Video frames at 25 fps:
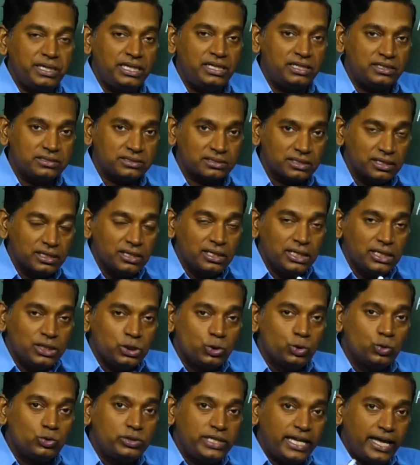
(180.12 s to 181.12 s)
means
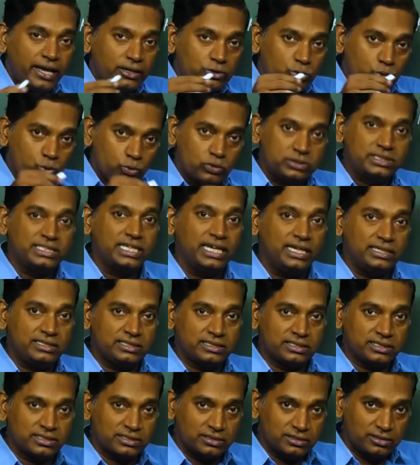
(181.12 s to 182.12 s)
you take two
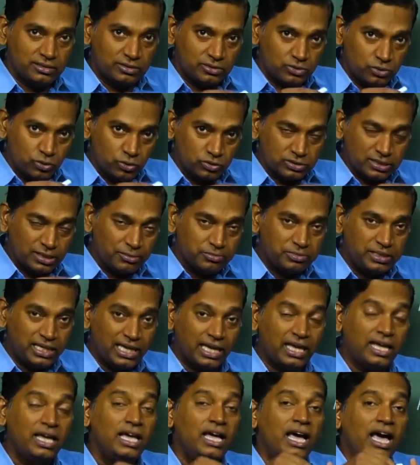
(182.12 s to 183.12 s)
sets, do
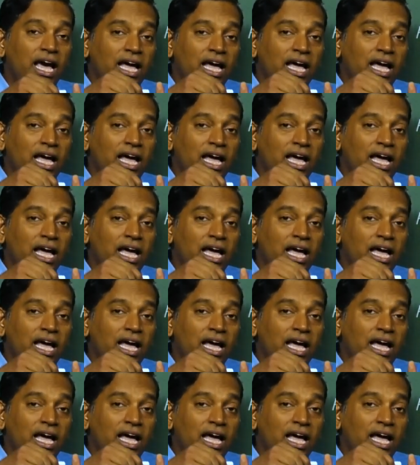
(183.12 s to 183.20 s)
something,